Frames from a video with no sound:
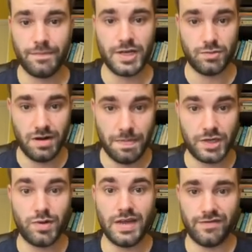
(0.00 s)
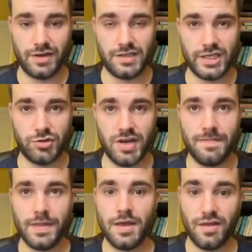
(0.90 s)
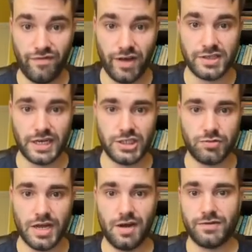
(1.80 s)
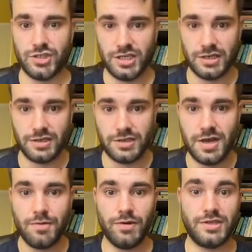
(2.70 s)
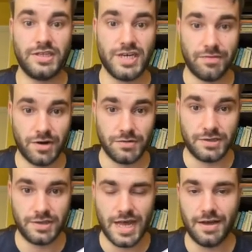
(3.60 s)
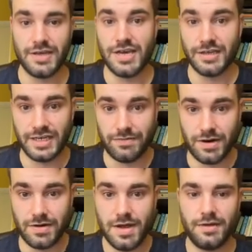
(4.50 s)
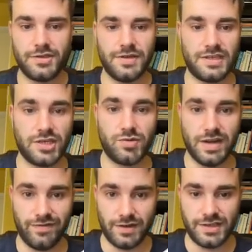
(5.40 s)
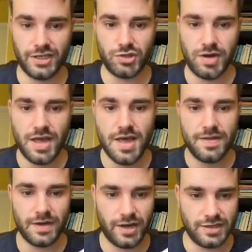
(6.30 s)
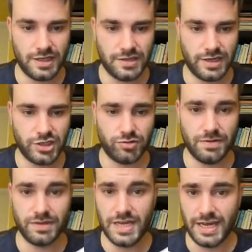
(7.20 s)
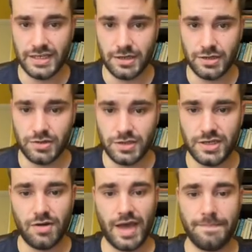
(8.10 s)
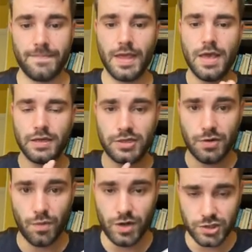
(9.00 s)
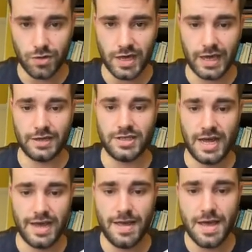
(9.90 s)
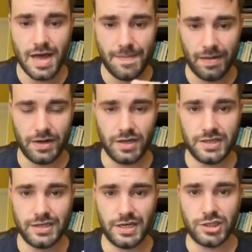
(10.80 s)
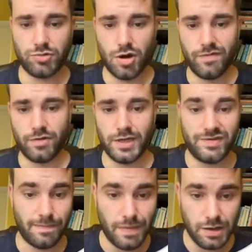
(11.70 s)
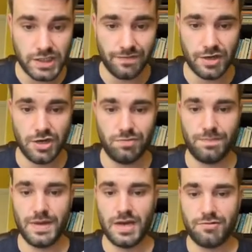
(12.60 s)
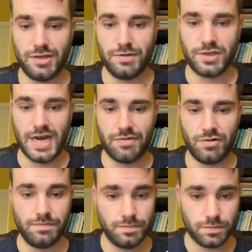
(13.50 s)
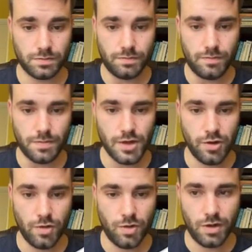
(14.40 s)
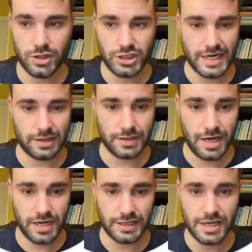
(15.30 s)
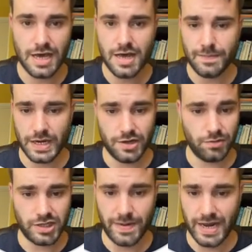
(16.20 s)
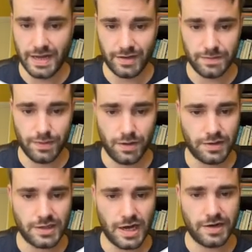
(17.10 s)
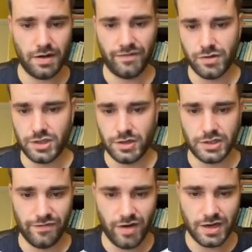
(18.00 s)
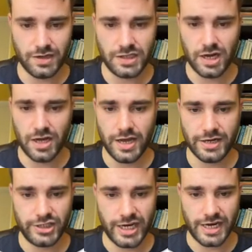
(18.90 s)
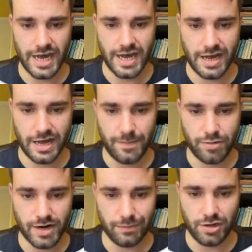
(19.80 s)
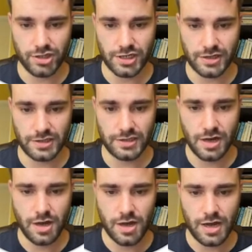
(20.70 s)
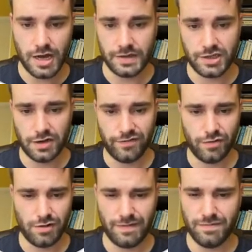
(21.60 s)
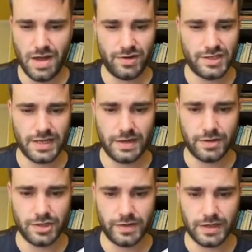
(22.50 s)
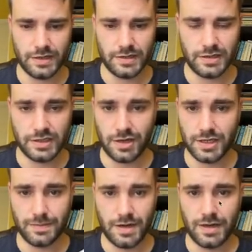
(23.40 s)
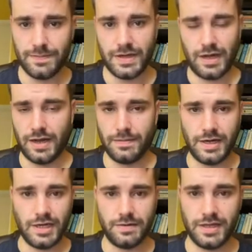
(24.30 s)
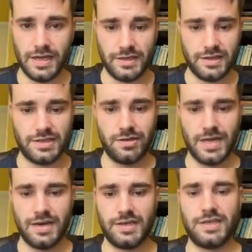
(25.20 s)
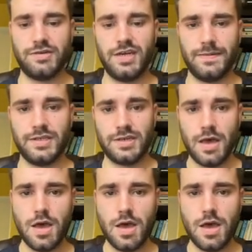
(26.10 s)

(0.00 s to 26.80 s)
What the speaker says: Because we're in the 21st century. The first century after Jesus was the zeros, yeah? Year zero. So this is the 21st century. The 19th century was the 1800s. Okay, so we're talking today about the 19th century novel, which for most of you would be A Christmas Carol or Jekyll and Hyde. But it could also be any of these books. I know a few students do Frankenstein, Jane Eyre, Pride and Prejudice, The Side of Four. I've never seen anyone doing this, Silas Marner, but I know that it exists on the Edexcel syllabus.